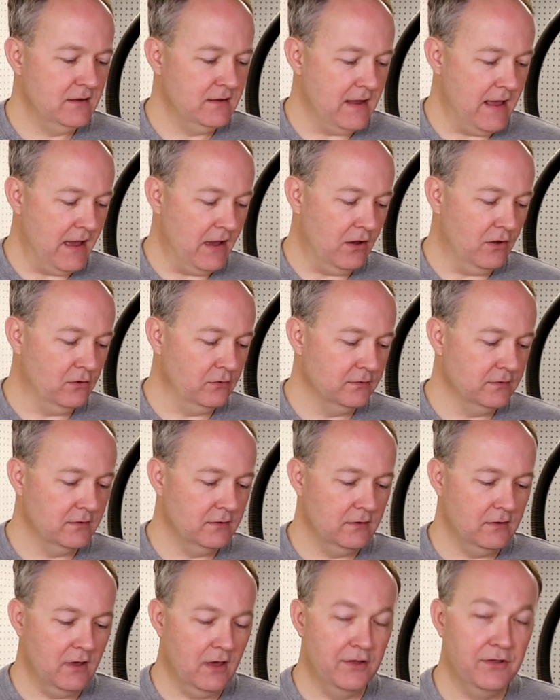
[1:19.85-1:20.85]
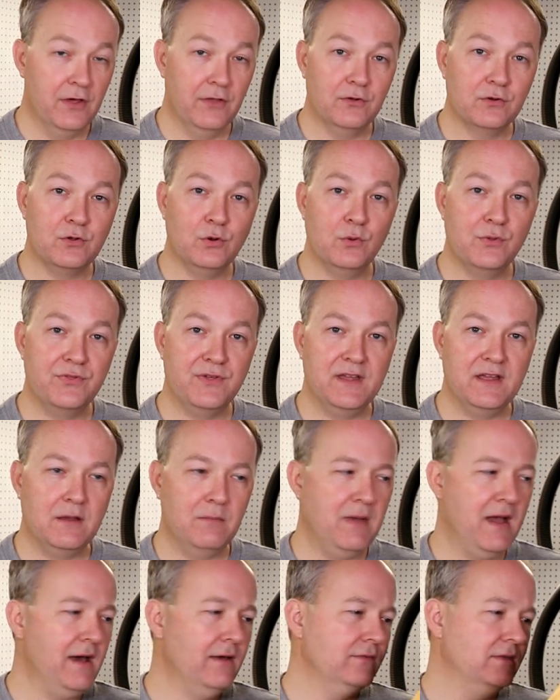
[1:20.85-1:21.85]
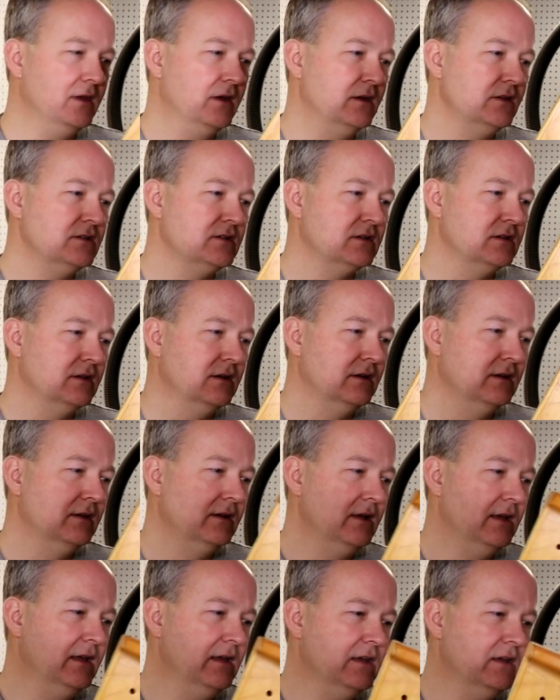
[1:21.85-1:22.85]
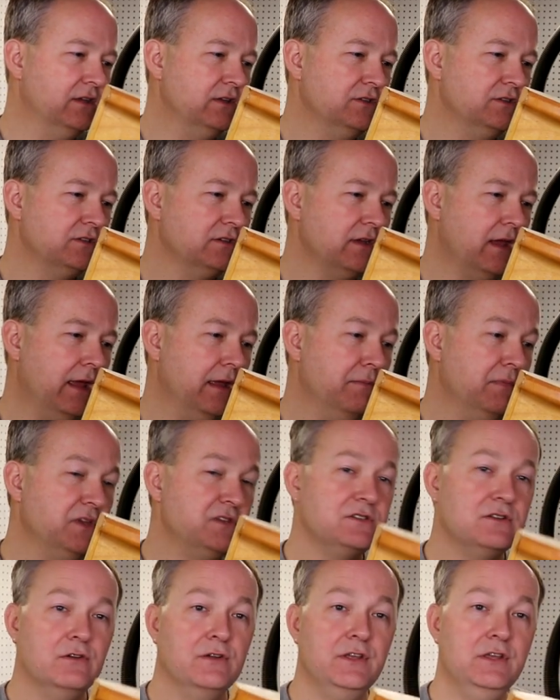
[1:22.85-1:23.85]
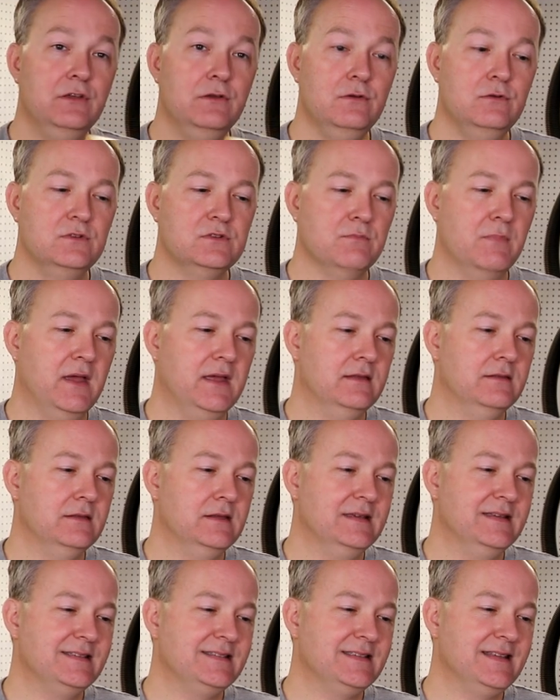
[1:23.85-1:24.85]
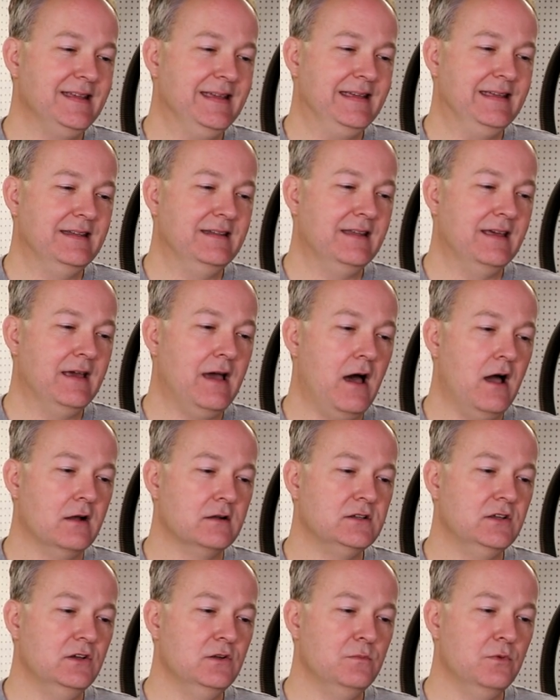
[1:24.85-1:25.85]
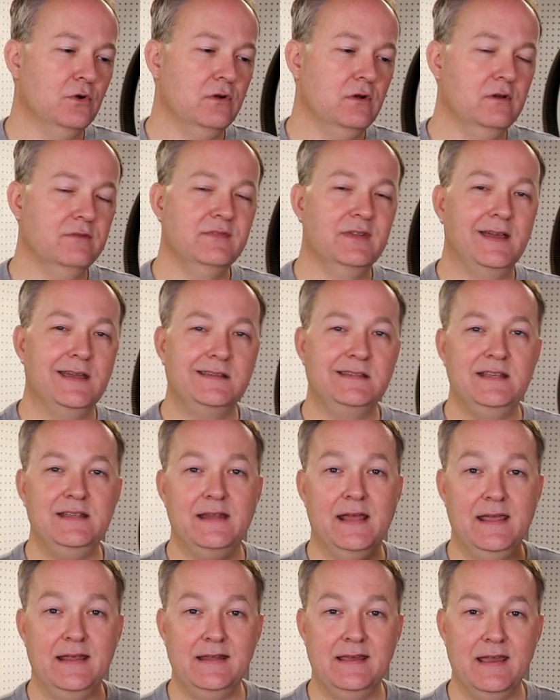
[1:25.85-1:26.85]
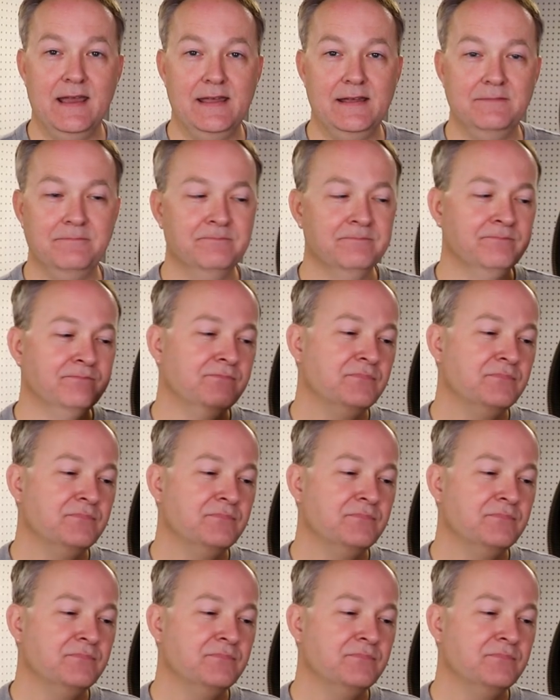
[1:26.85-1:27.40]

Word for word: Now, another cool thing about this is a Mr. Hughes made this in October of 1988.